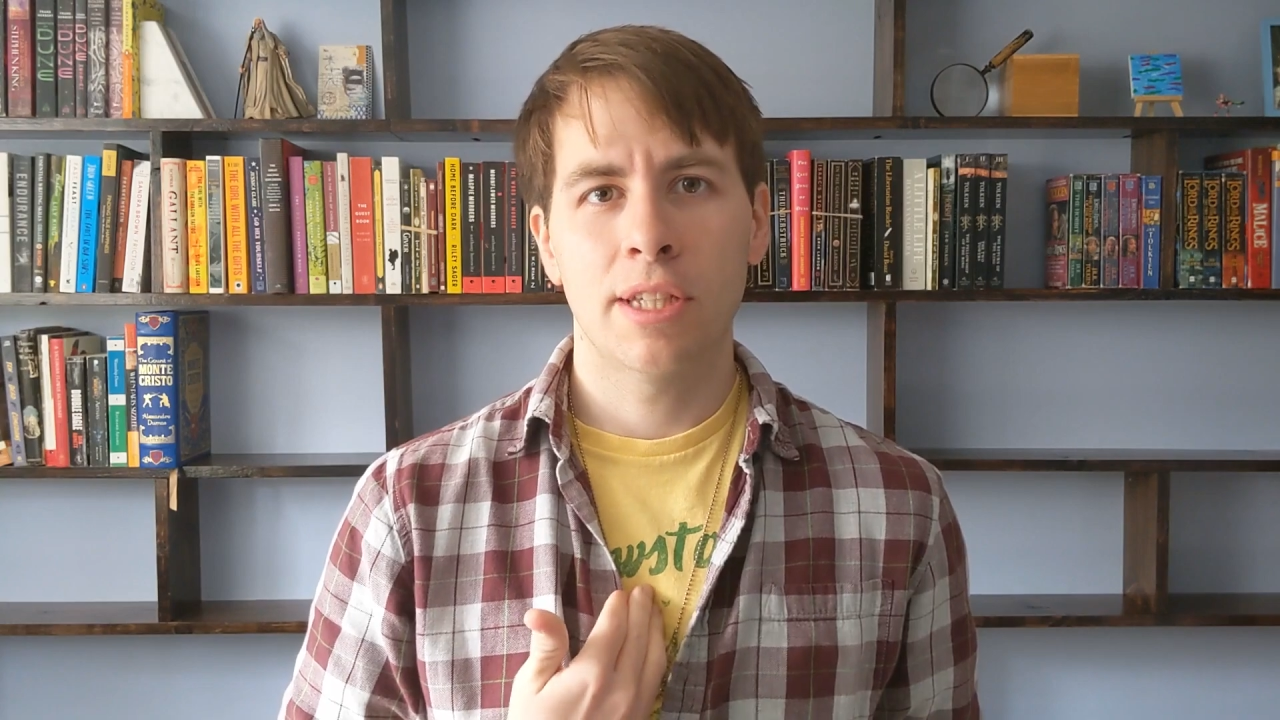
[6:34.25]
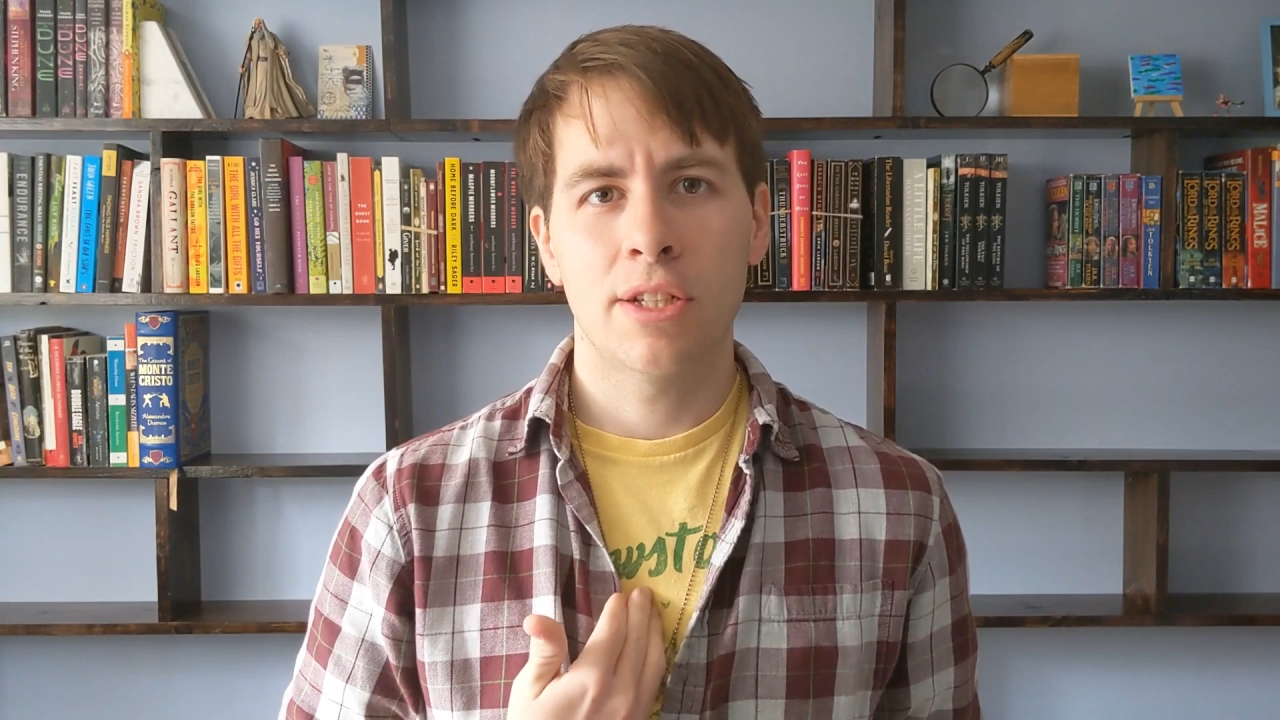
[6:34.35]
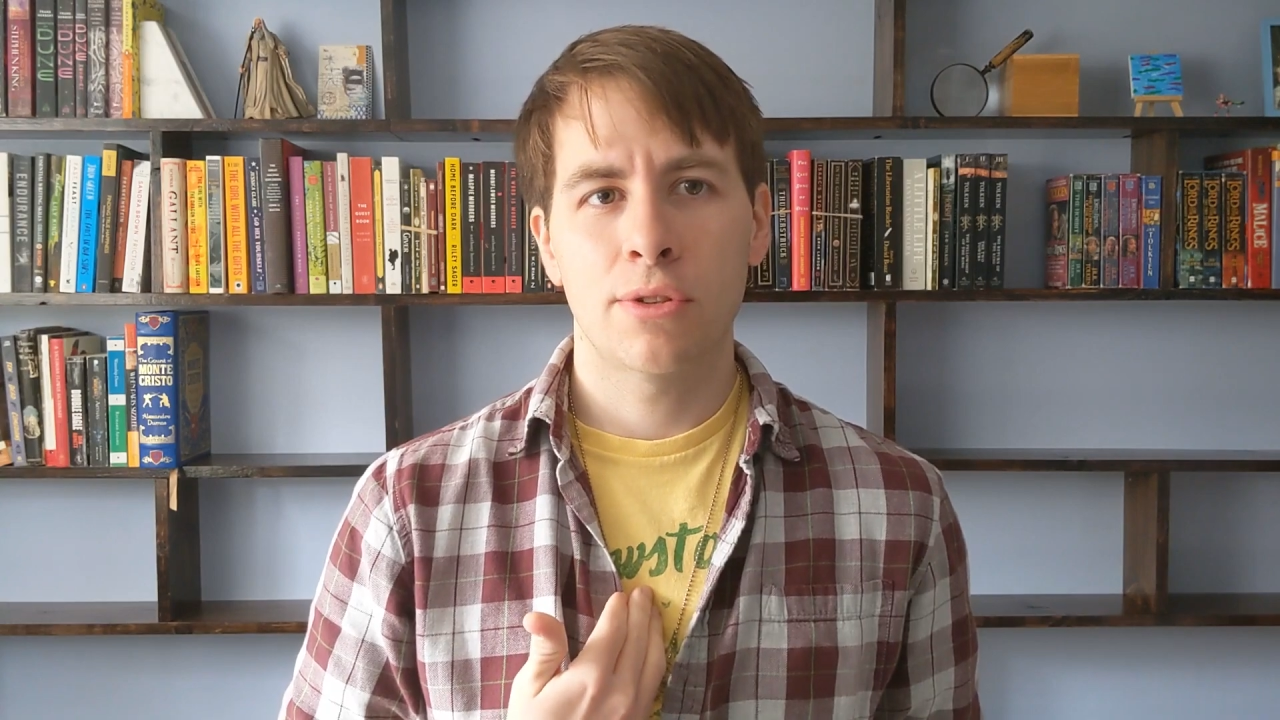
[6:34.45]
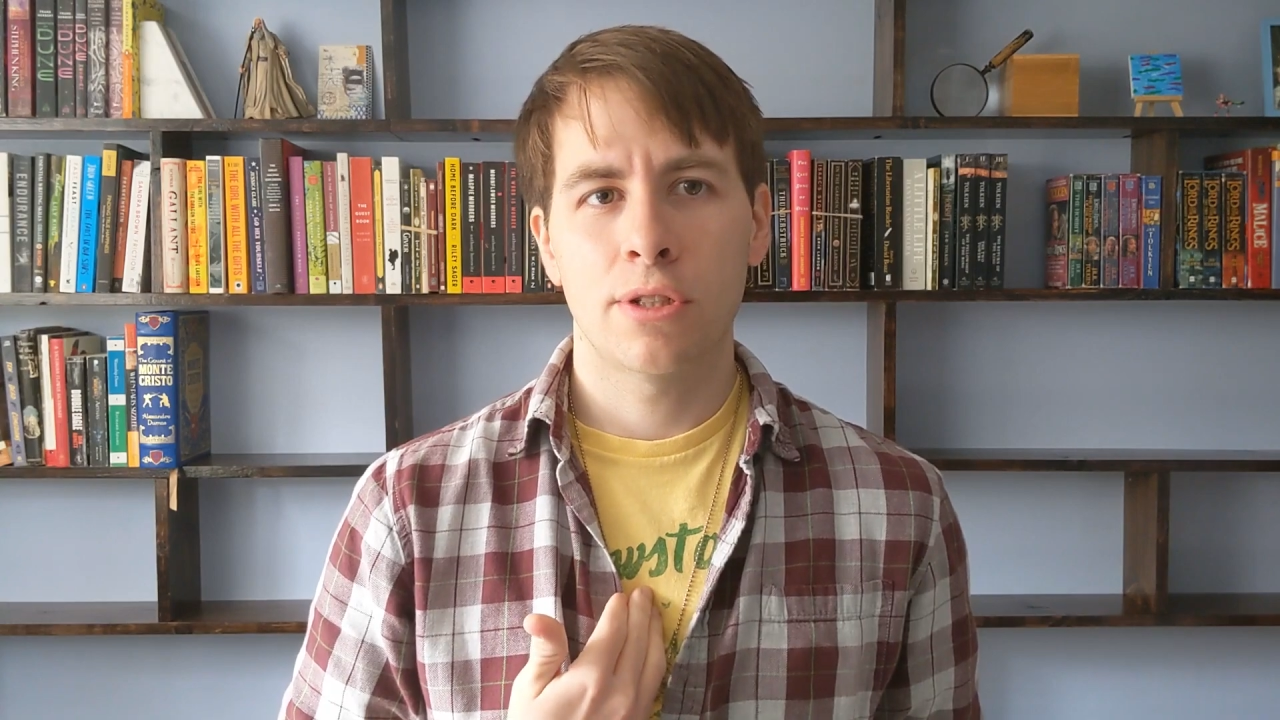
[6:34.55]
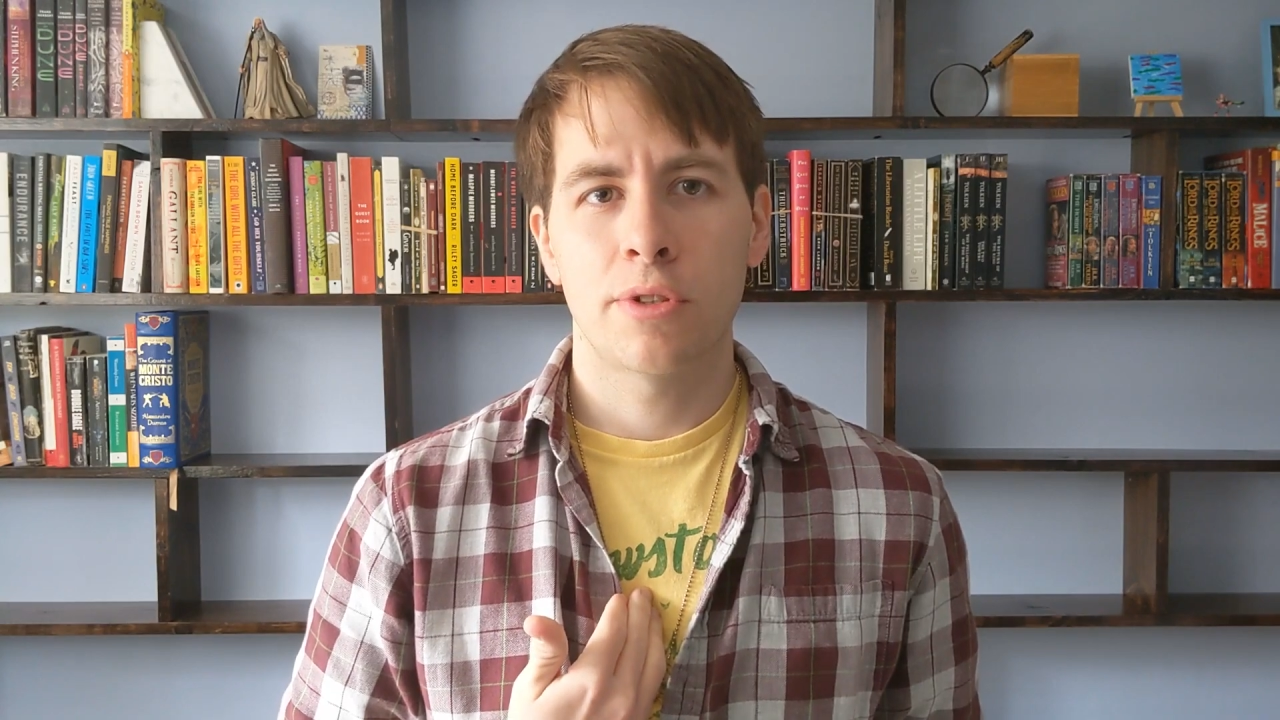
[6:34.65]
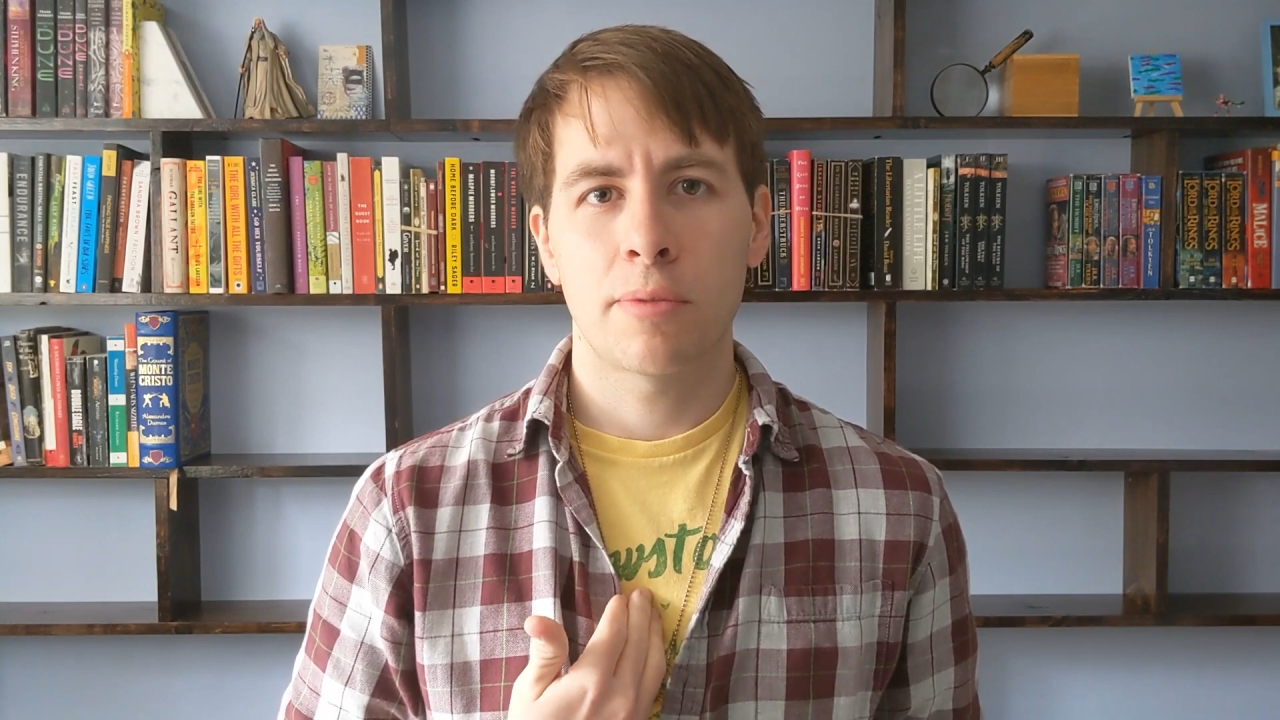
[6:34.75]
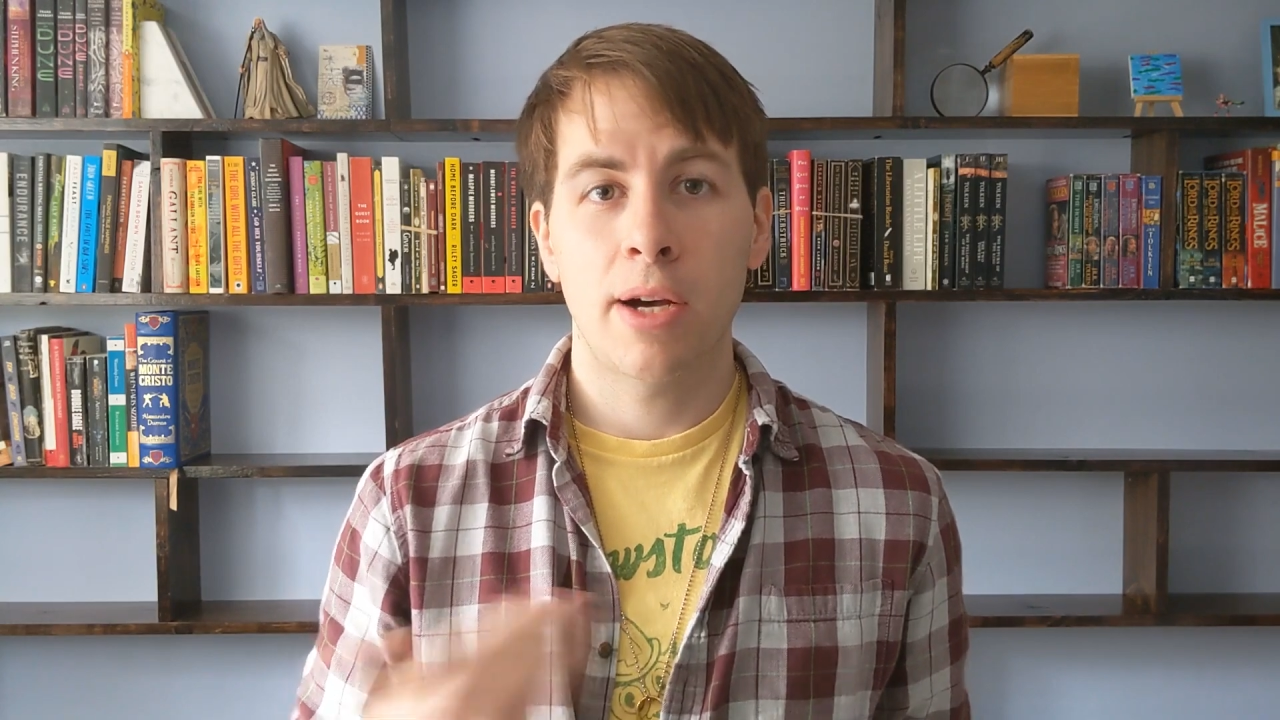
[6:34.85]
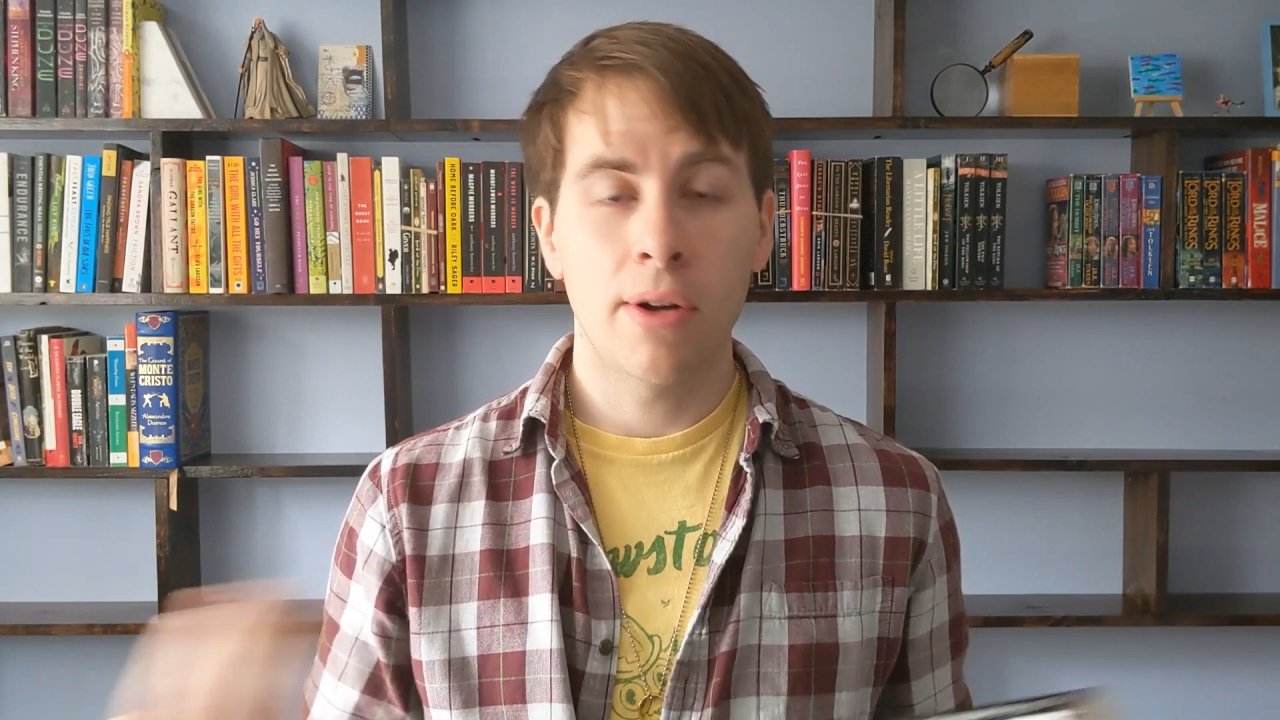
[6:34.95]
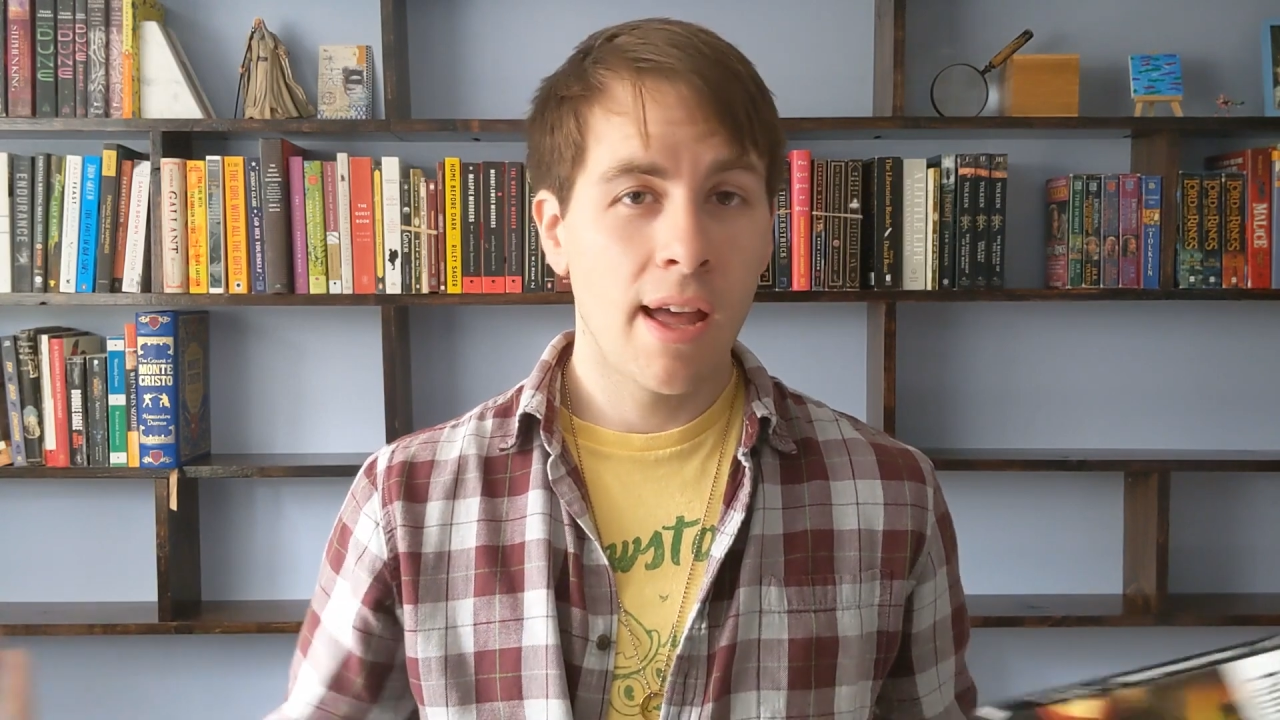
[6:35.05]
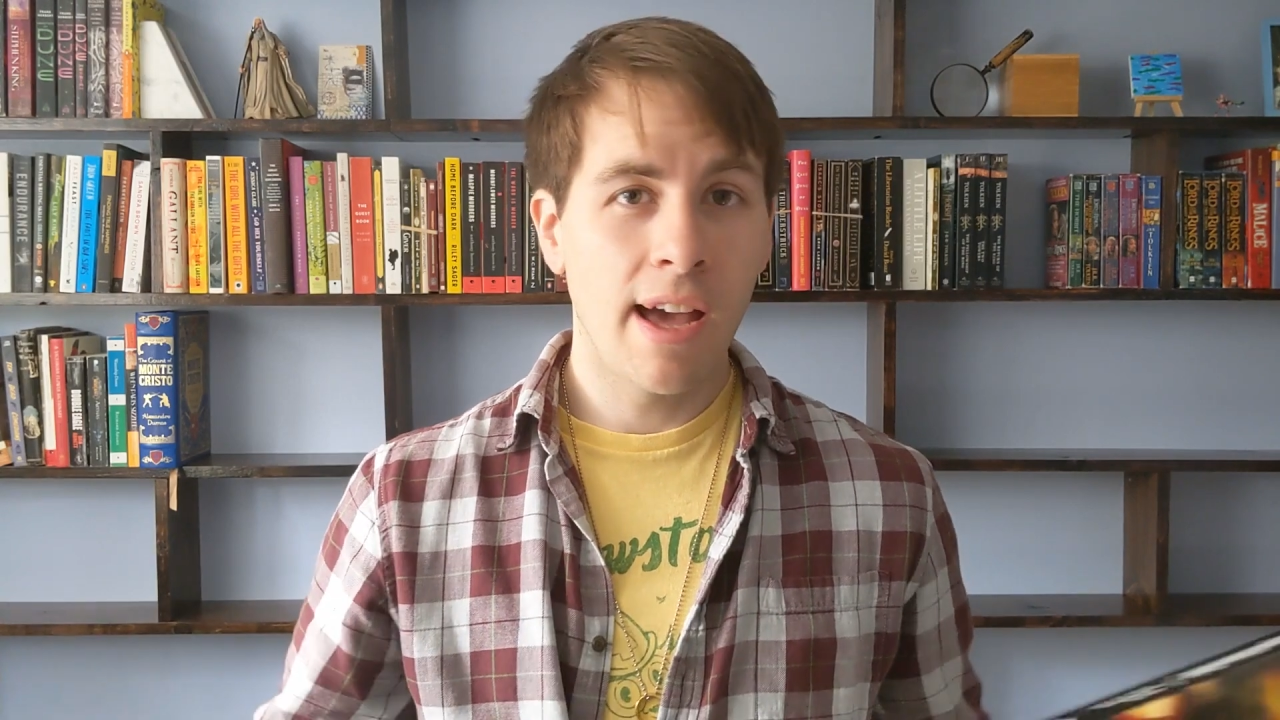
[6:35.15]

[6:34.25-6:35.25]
what that story was about,